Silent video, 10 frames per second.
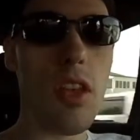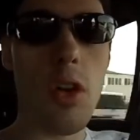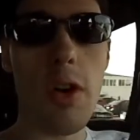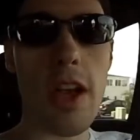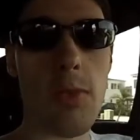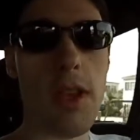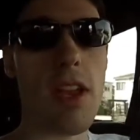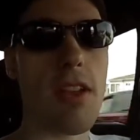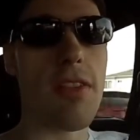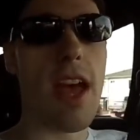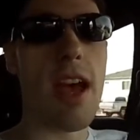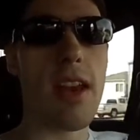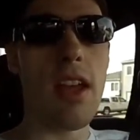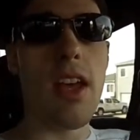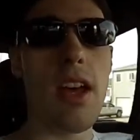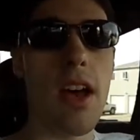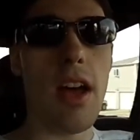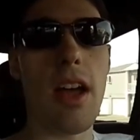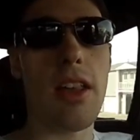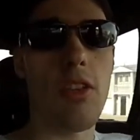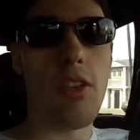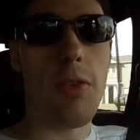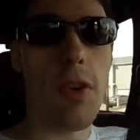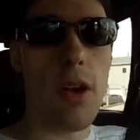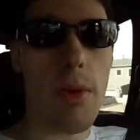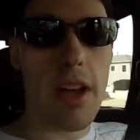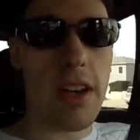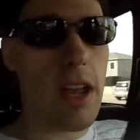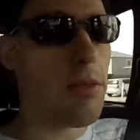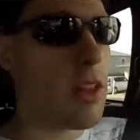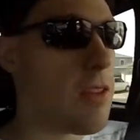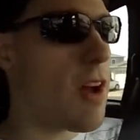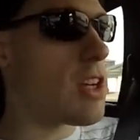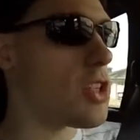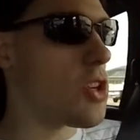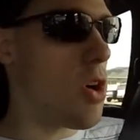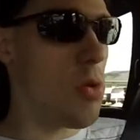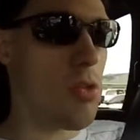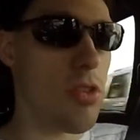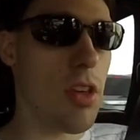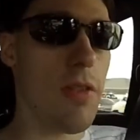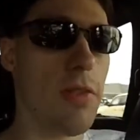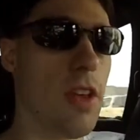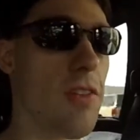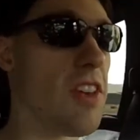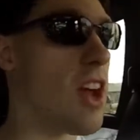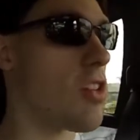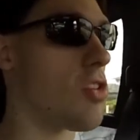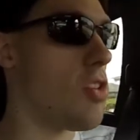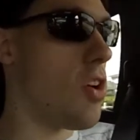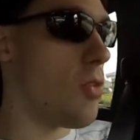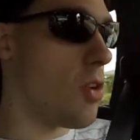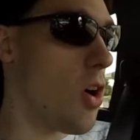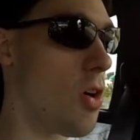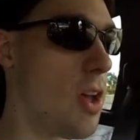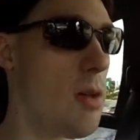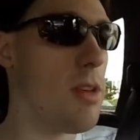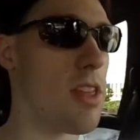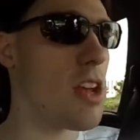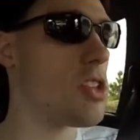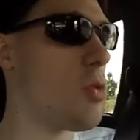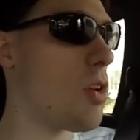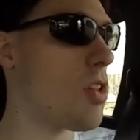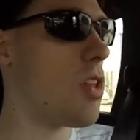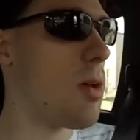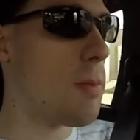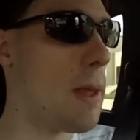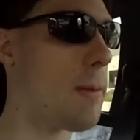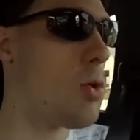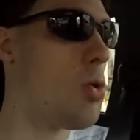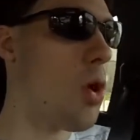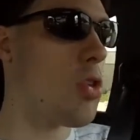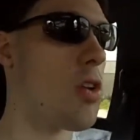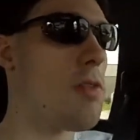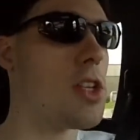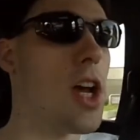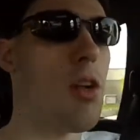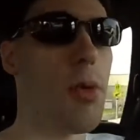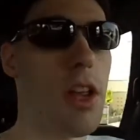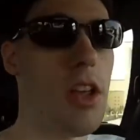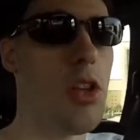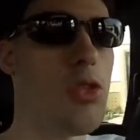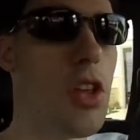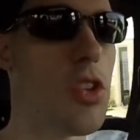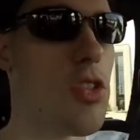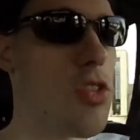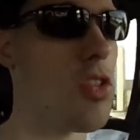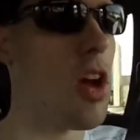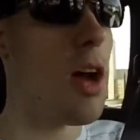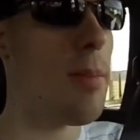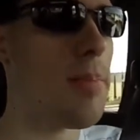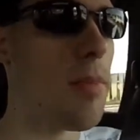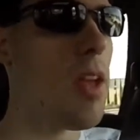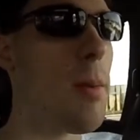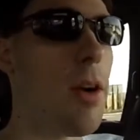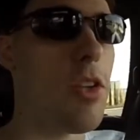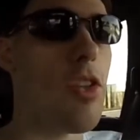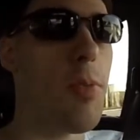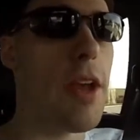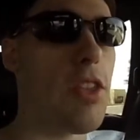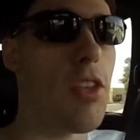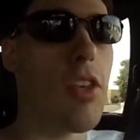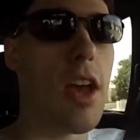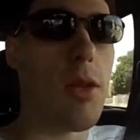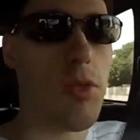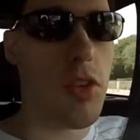oh yeah, speaking of that, uh, there's a friend of mine named Levi Shones. If, if you guys know, know, him, he's actually one of the people who also have a channel, but he usually just um, participates in sign up